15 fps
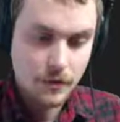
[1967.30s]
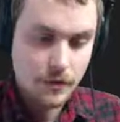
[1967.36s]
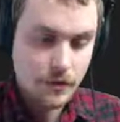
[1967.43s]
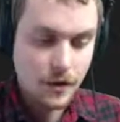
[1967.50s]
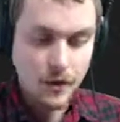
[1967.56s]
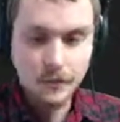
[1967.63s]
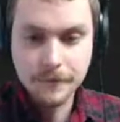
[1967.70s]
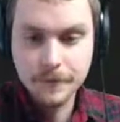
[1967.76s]

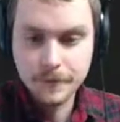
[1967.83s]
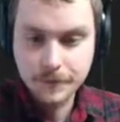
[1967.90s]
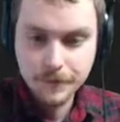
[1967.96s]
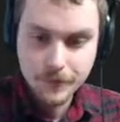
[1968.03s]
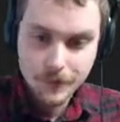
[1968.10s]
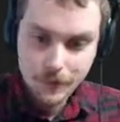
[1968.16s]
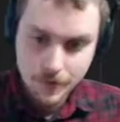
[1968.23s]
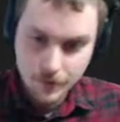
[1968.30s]
Oh.
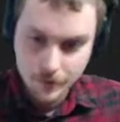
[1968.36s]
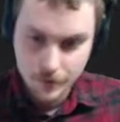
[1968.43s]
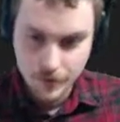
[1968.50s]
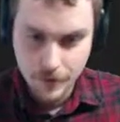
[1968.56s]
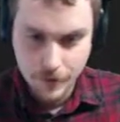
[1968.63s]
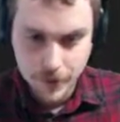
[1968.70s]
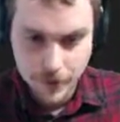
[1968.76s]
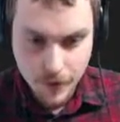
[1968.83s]

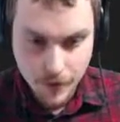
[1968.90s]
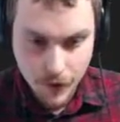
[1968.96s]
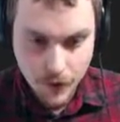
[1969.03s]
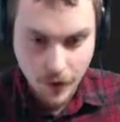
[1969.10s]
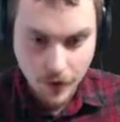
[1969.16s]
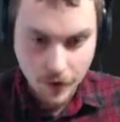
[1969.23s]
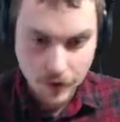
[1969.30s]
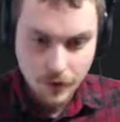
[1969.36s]

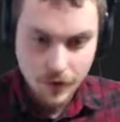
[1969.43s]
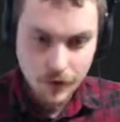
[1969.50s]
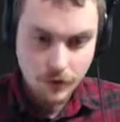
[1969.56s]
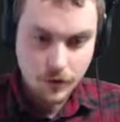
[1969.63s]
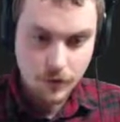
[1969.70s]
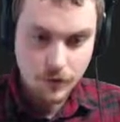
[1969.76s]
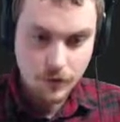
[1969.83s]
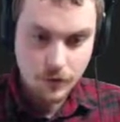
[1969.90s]
Okay, auth
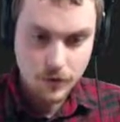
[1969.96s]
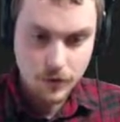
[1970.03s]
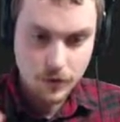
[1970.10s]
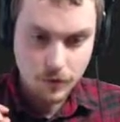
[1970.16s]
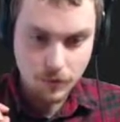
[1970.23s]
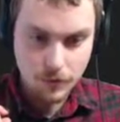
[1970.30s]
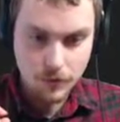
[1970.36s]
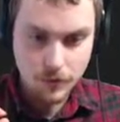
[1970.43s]
code
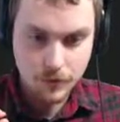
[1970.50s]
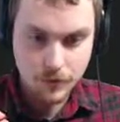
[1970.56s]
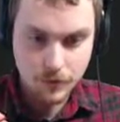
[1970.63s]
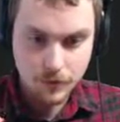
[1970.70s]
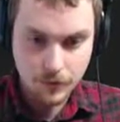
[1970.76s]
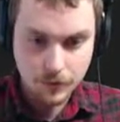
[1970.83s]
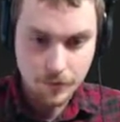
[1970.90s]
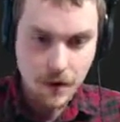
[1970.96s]

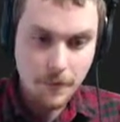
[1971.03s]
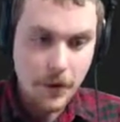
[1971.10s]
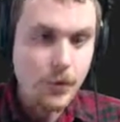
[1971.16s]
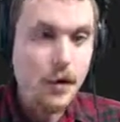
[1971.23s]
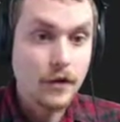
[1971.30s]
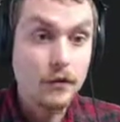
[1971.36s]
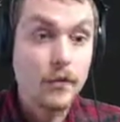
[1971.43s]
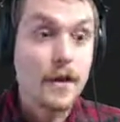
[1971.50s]
equals bam.
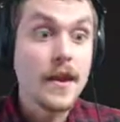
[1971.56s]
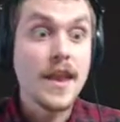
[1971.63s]
Okay, so the